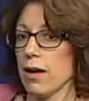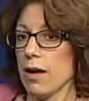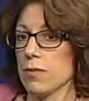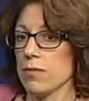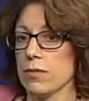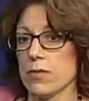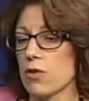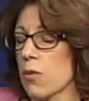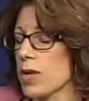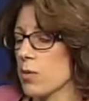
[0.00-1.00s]
um,
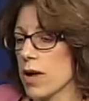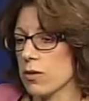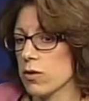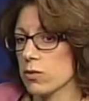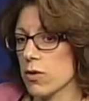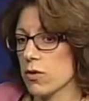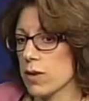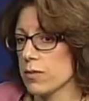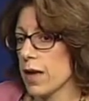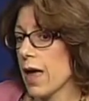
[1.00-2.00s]
so many weight loss
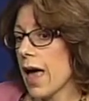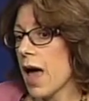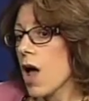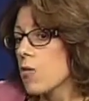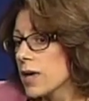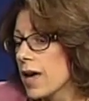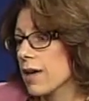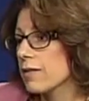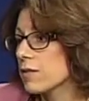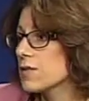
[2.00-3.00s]
programs." And we
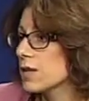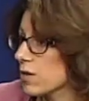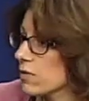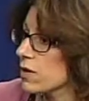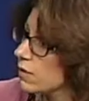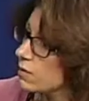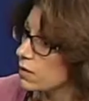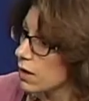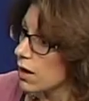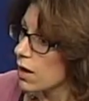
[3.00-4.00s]
asked them to give
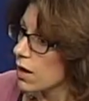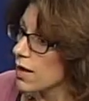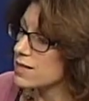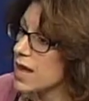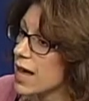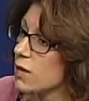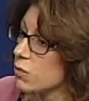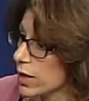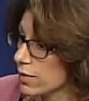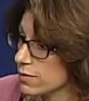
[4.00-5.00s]
this, it's eight
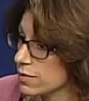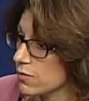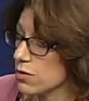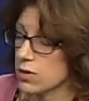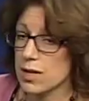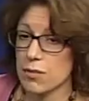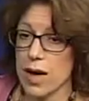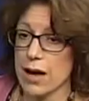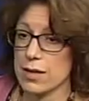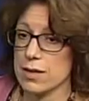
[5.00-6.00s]
weeks. If you think
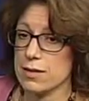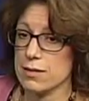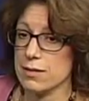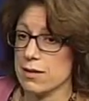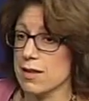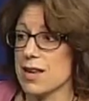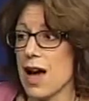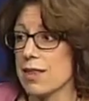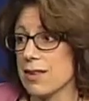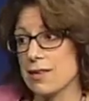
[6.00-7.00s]
about right. it, it's
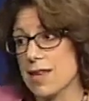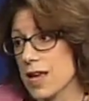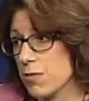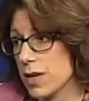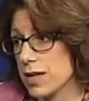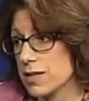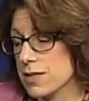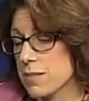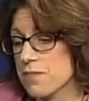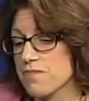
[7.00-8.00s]
not, it's eight
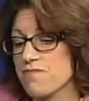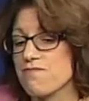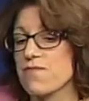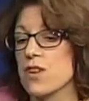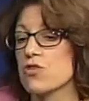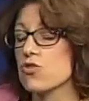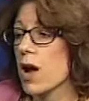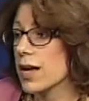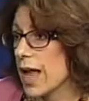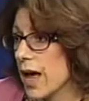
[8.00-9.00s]
weeks.
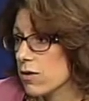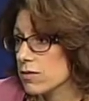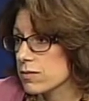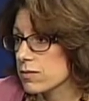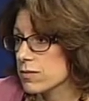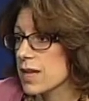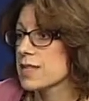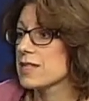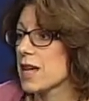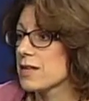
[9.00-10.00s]
Try it out.
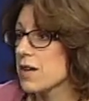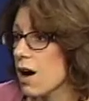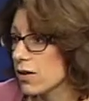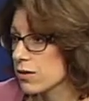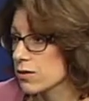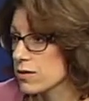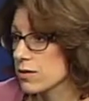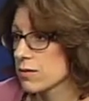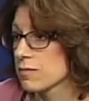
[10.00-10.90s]
It's $10.